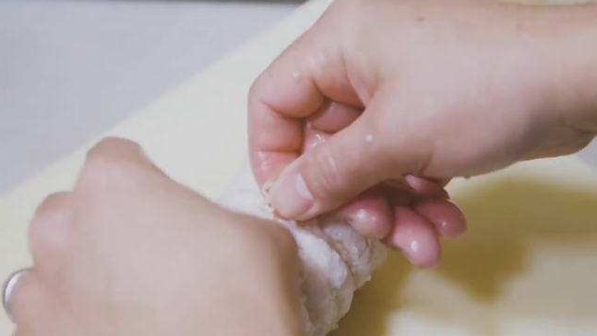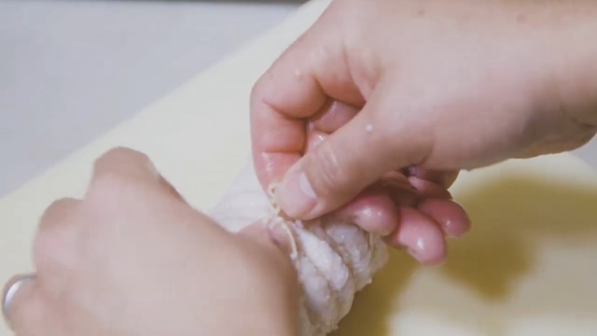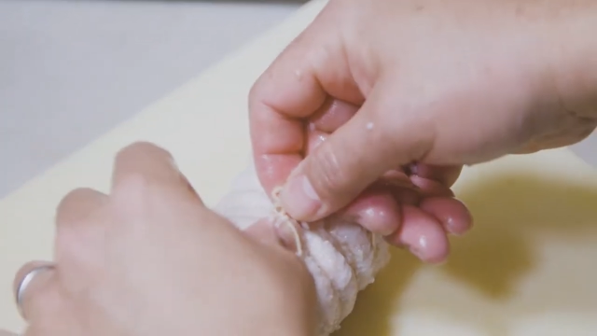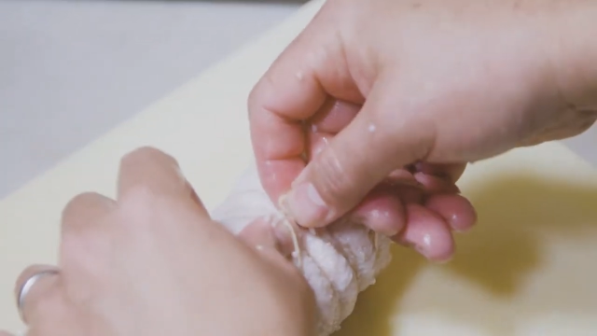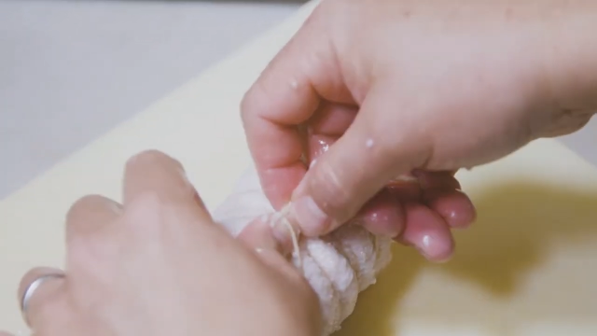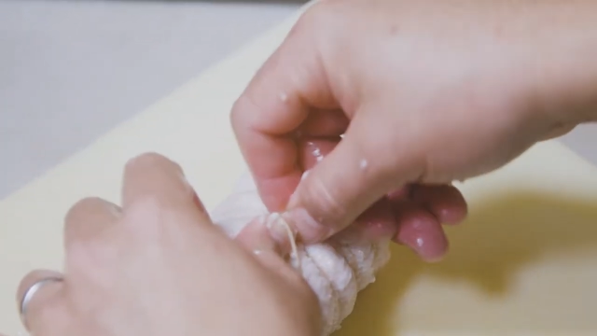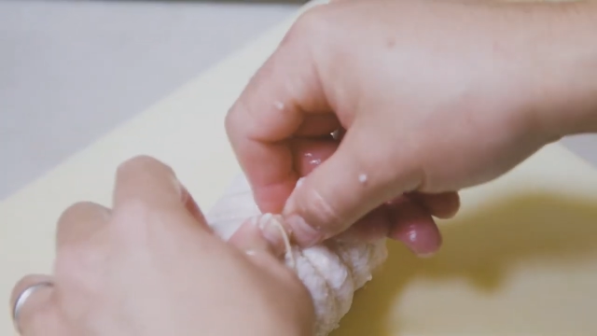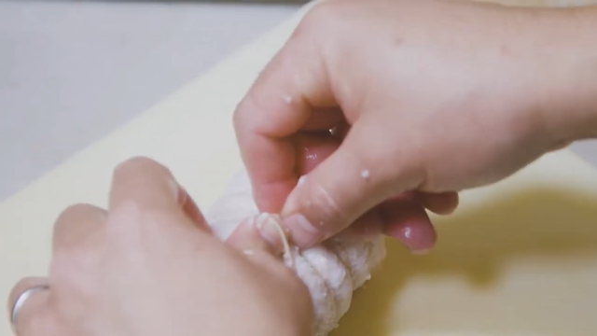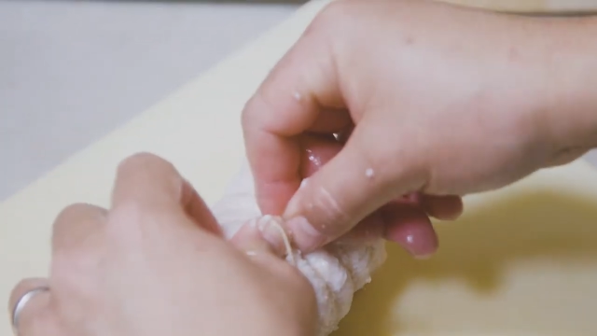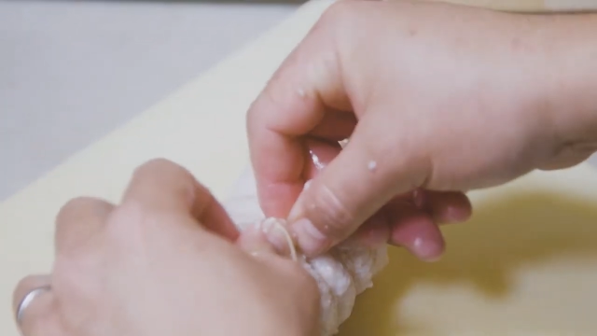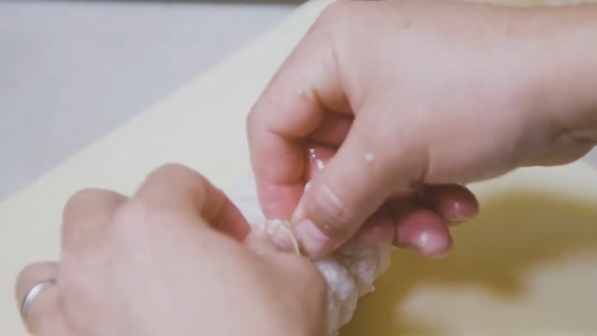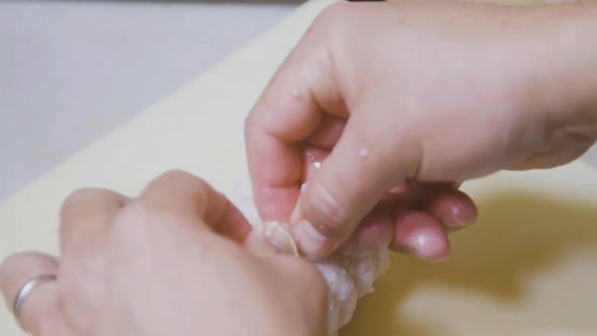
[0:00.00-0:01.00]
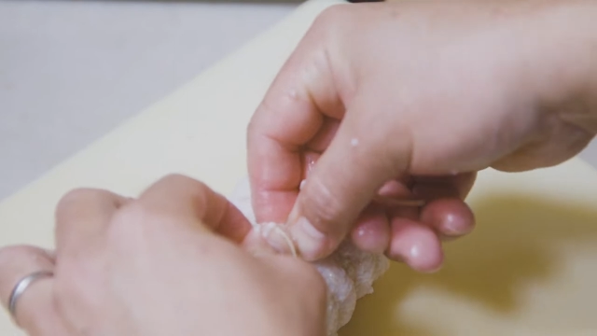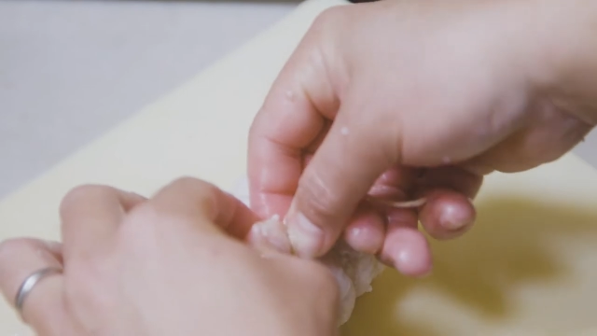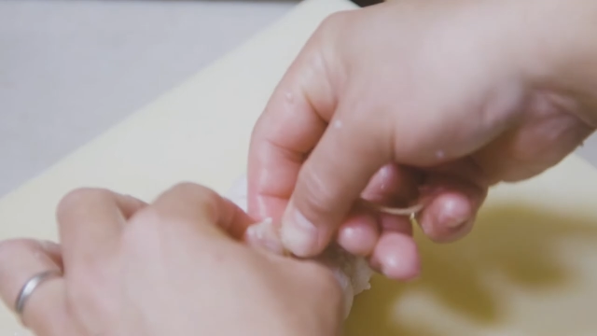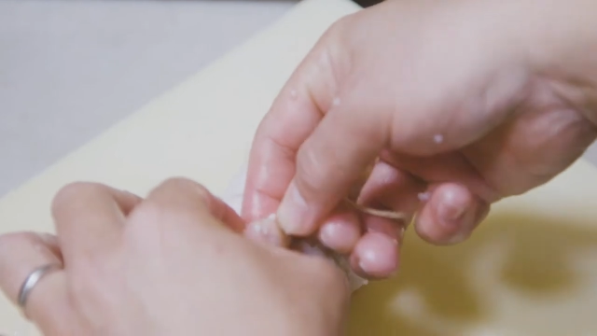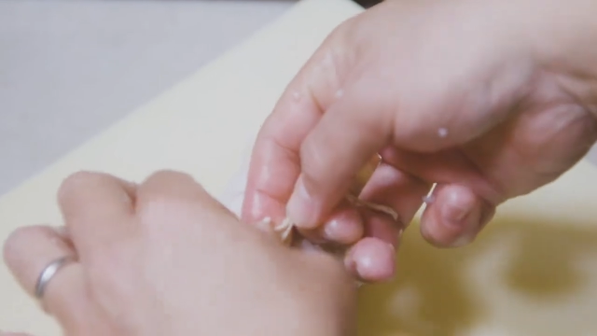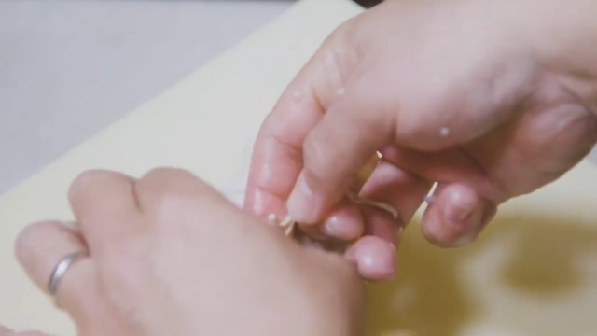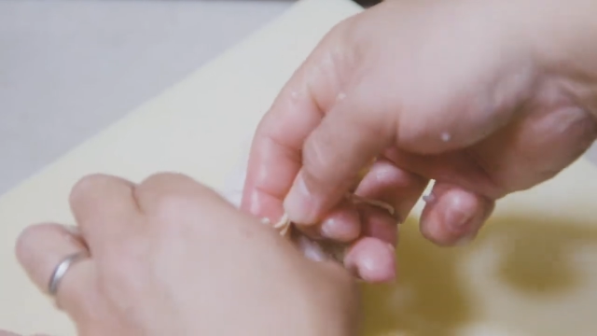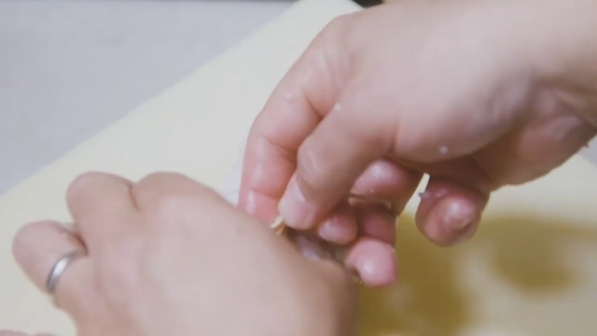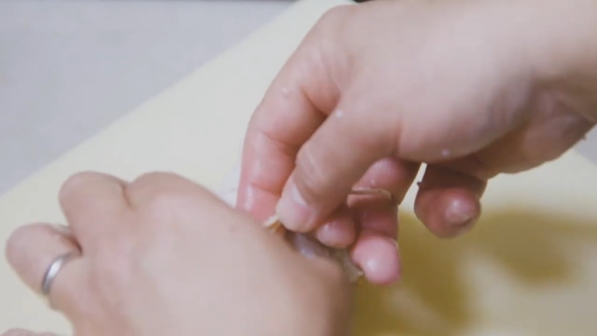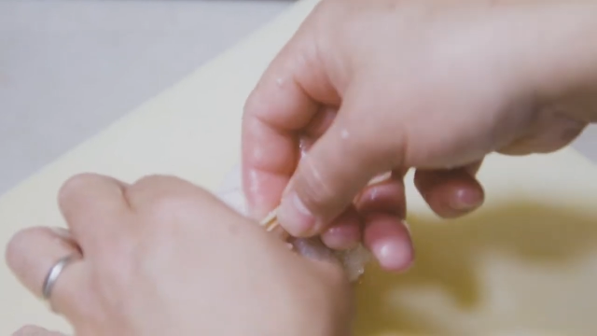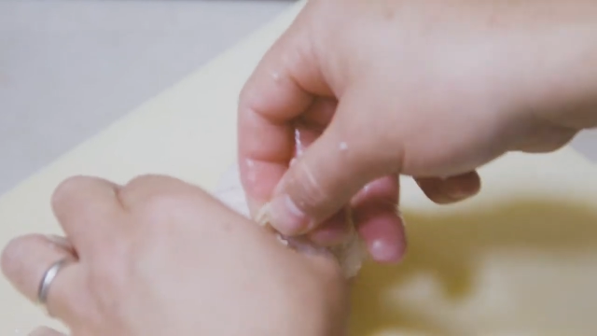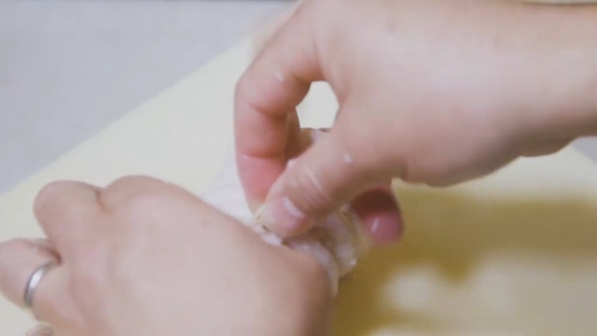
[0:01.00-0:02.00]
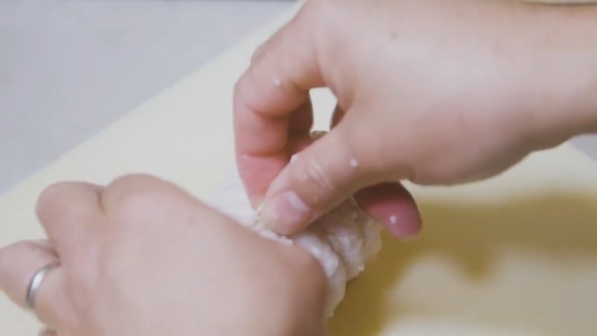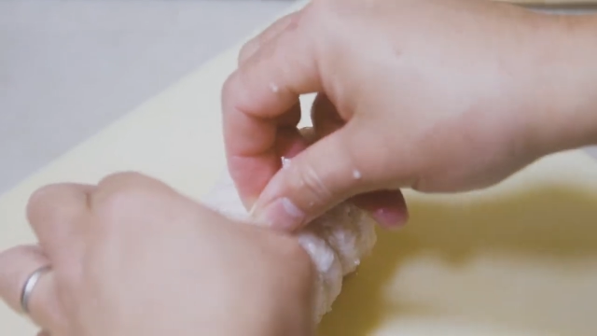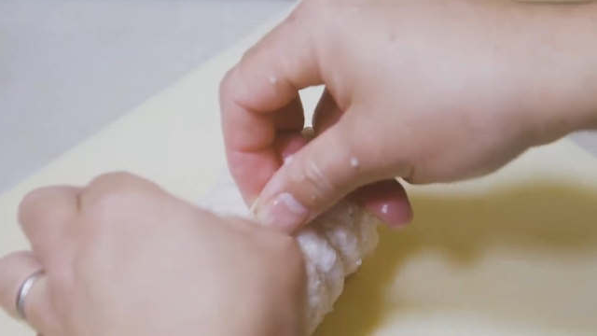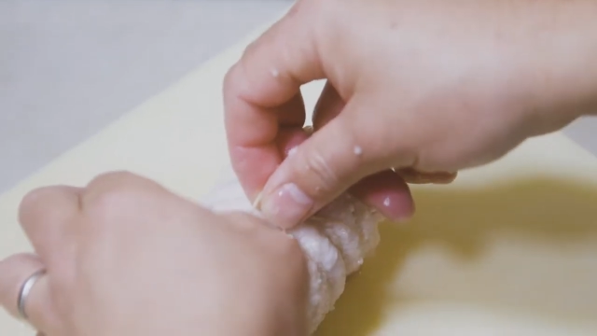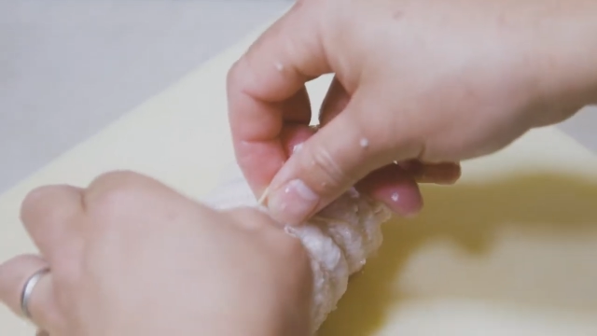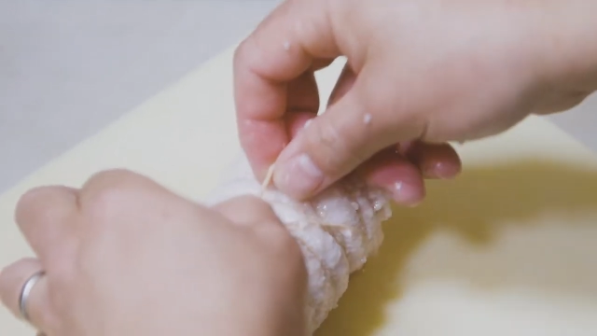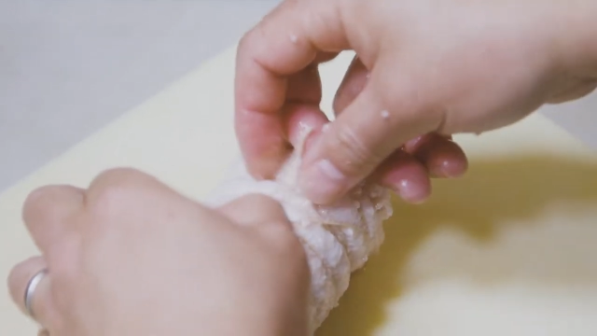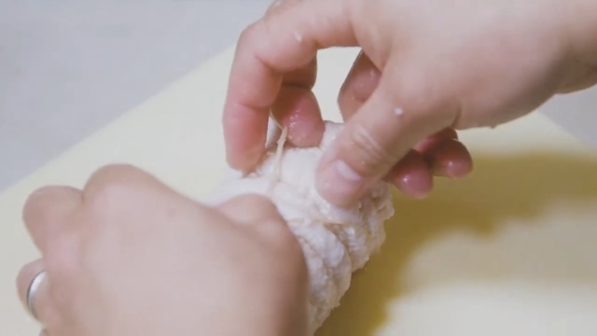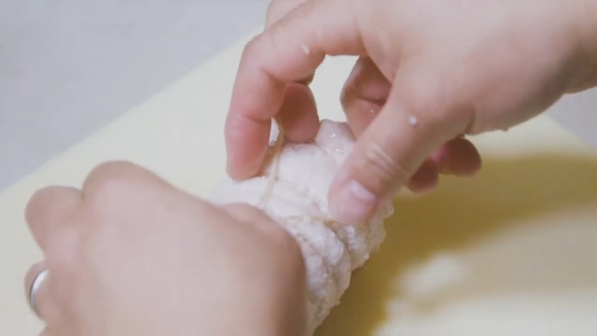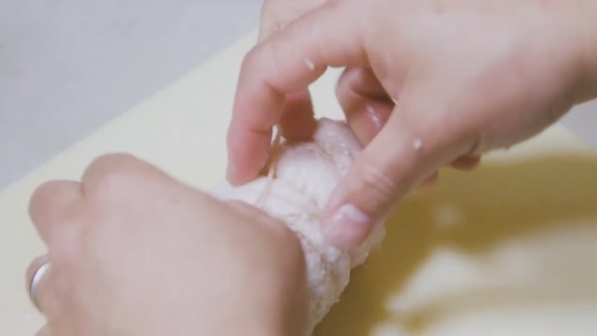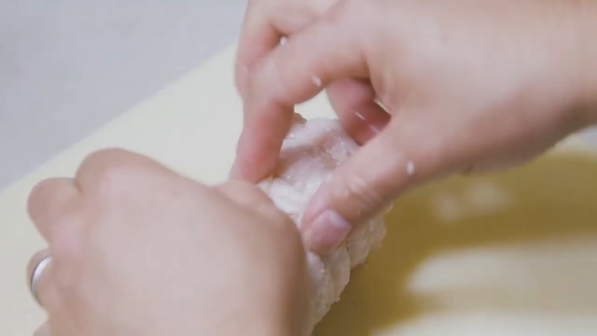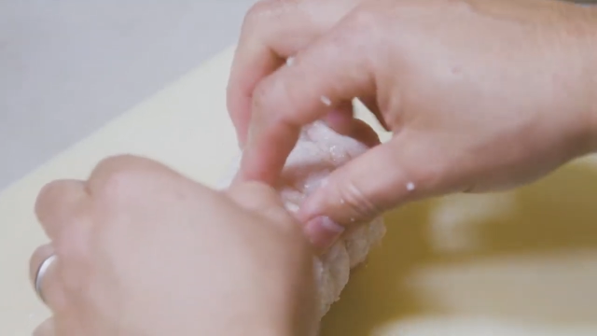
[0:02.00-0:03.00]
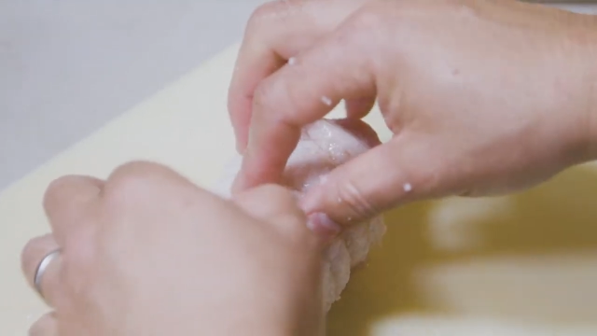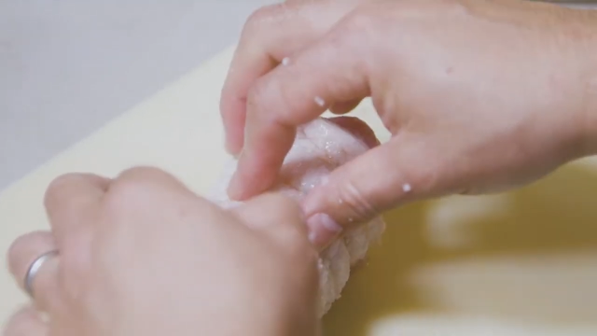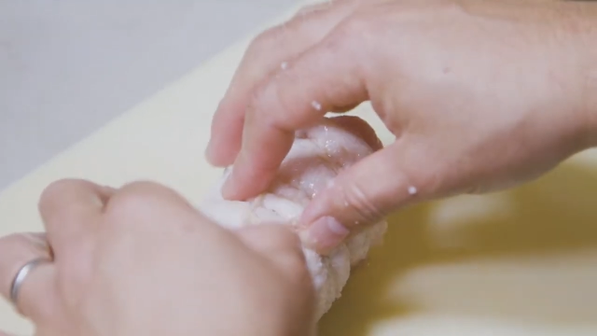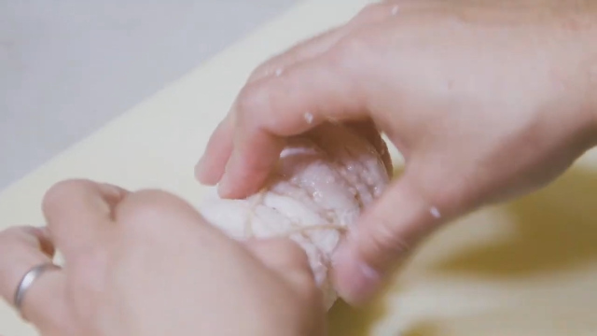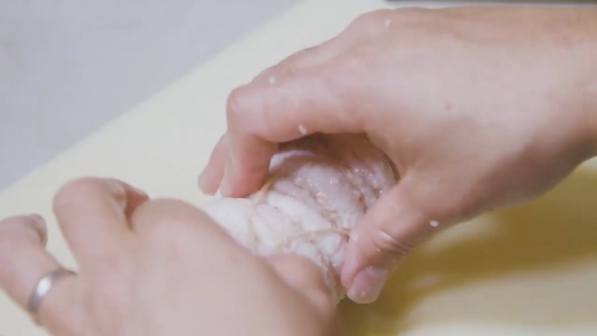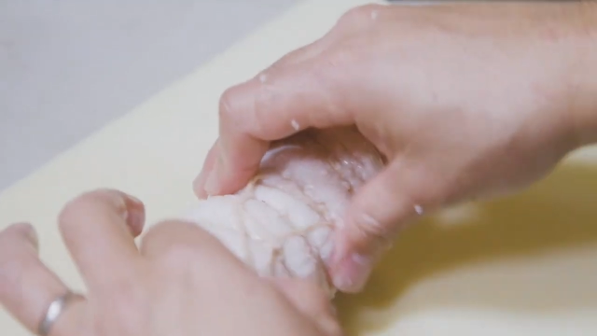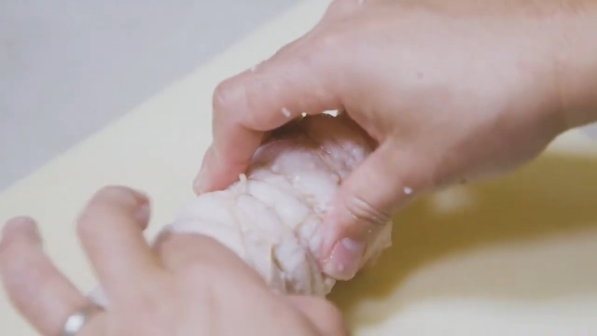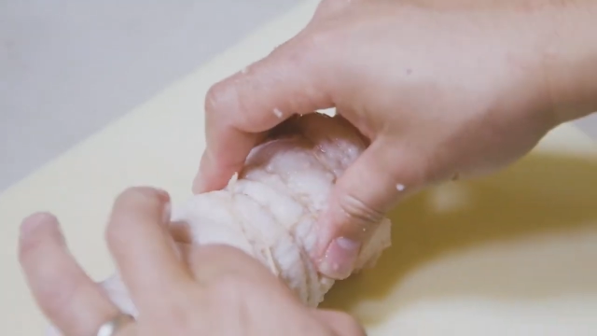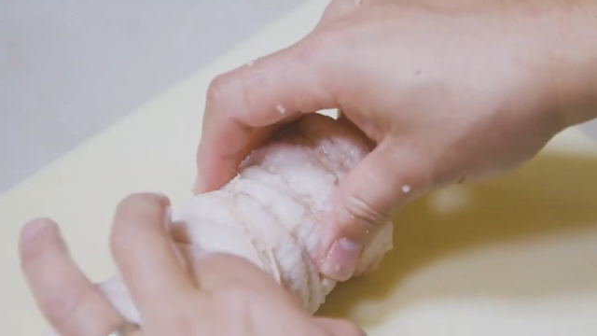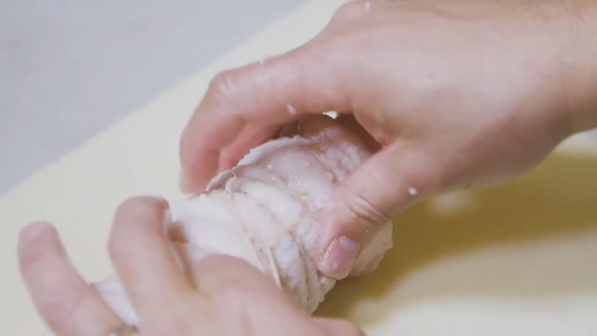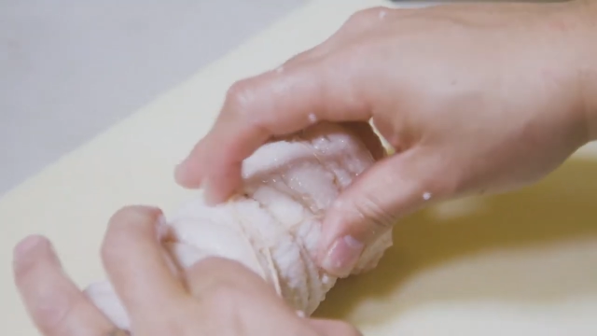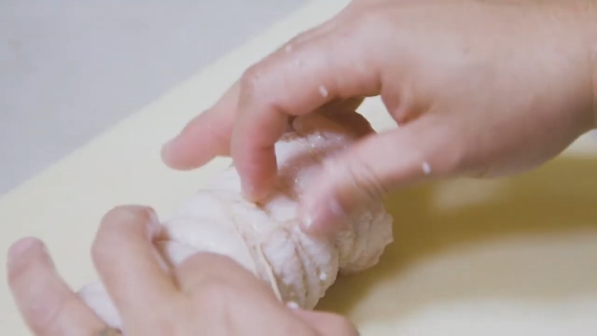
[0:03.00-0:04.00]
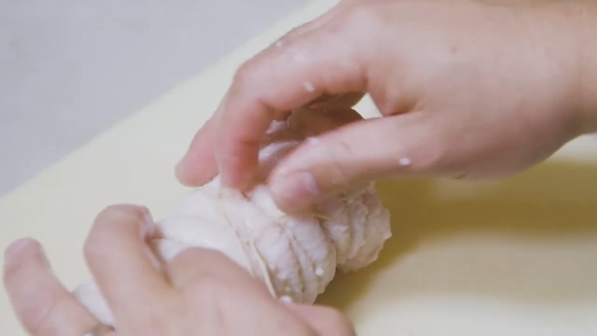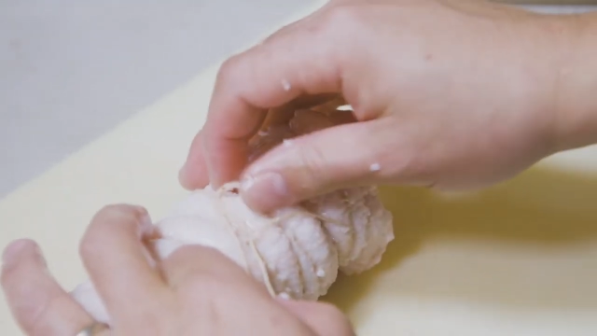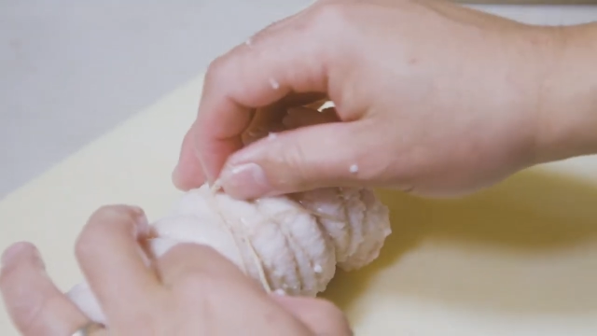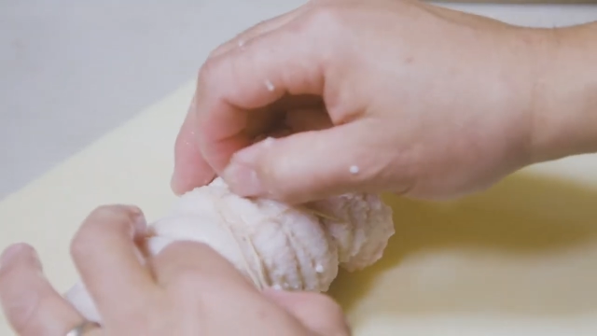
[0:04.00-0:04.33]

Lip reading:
Nobody's mouth can be seen.